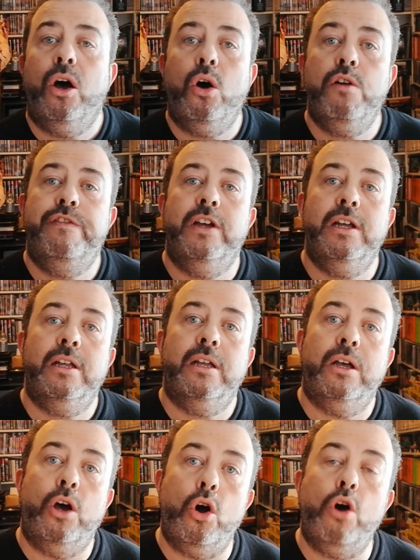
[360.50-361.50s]
offer
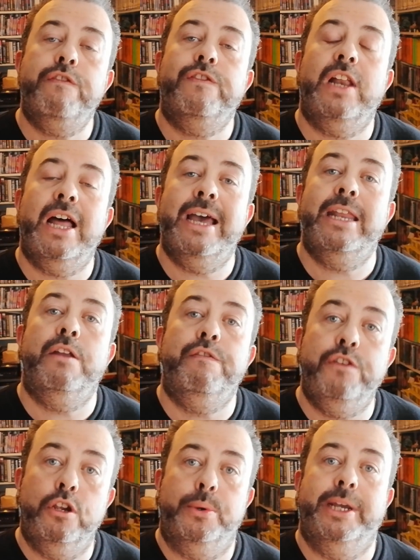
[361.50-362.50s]
offline
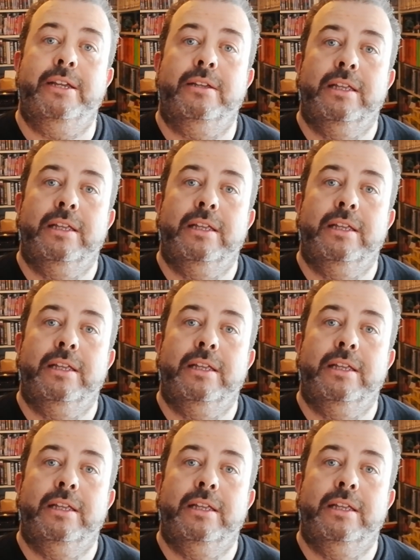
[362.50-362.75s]
viewing.